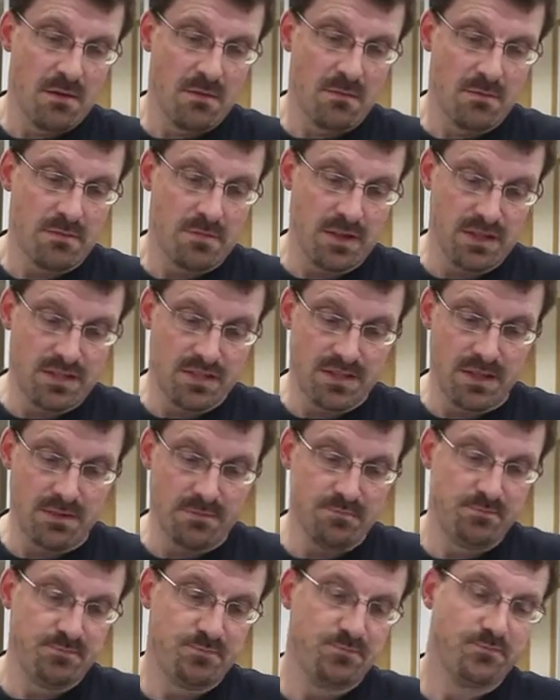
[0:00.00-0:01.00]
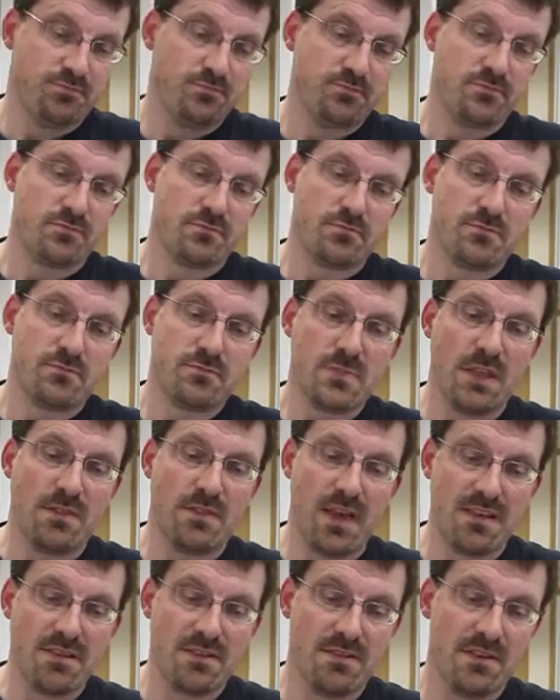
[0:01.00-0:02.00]
But
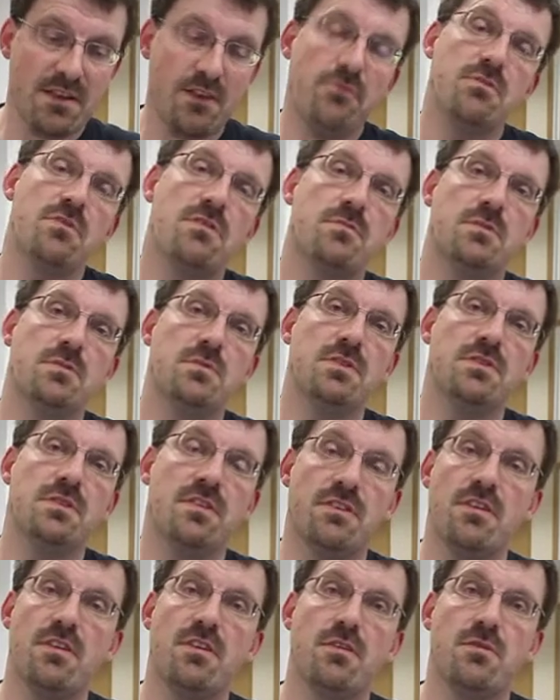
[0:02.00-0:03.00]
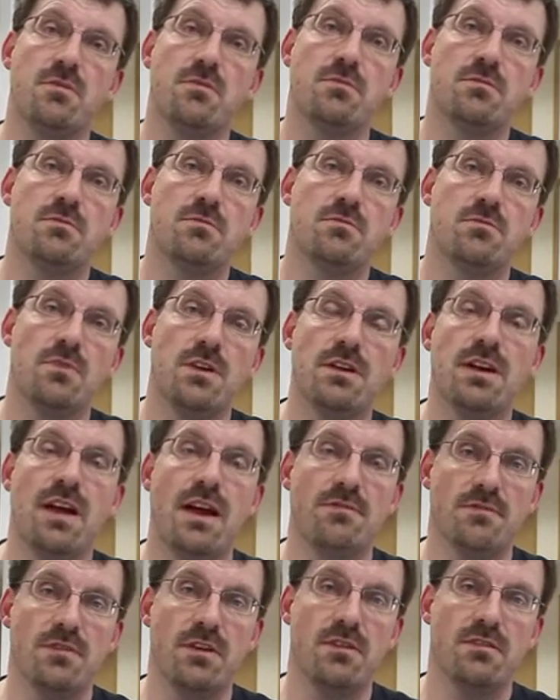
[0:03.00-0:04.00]
that's the difference between the two, when I
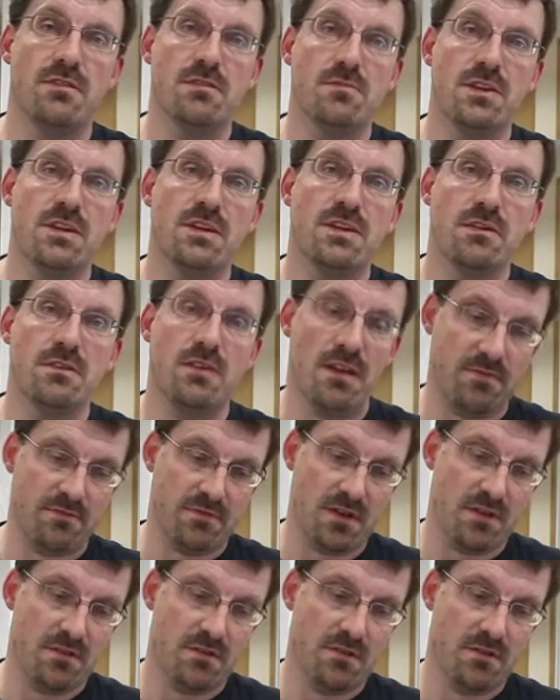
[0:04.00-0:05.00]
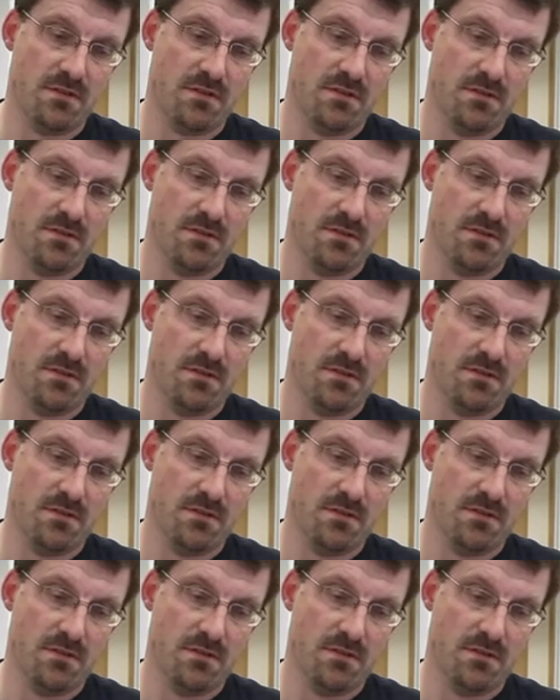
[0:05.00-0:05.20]
have notes and when I don't have notes.